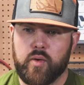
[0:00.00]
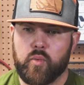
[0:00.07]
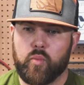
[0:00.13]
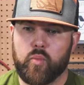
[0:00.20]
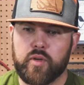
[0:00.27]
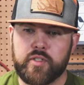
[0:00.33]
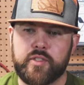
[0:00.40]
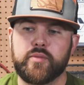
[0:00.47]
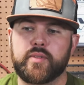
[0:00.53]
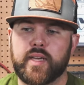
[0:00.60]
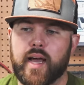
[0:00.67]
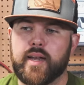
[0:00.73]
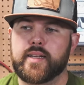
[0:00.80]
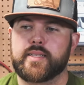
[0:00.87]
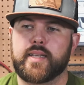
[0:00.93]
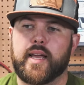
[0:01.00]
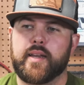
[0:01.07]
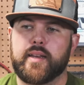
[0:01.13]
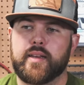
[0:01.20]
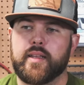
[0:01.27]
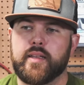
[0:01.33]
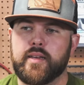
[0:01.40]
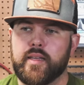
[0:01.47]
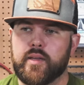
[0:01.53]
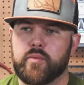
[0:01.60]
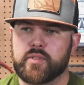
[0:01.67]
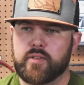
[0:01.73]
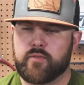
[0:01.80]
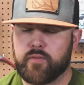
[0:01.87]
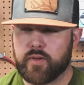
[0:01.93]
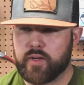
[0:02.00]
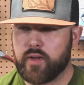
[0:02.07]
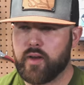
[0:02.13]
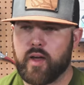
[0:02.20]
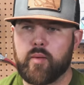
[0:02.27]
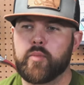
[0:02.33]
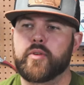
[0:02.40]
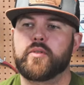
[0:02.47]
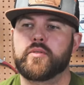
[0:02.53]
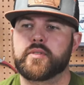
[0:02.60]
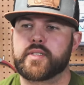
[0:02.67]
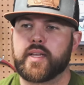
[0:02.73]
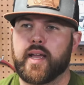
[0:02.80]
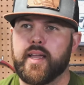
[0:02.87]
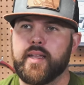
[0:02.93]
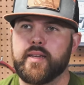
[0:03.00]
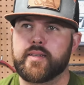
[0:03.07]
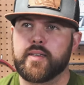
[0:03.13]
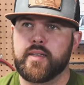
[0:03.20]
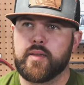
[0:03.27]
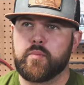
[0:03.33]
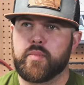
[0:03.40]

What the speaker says: once you got it sighted in, it was a phenomenal sight,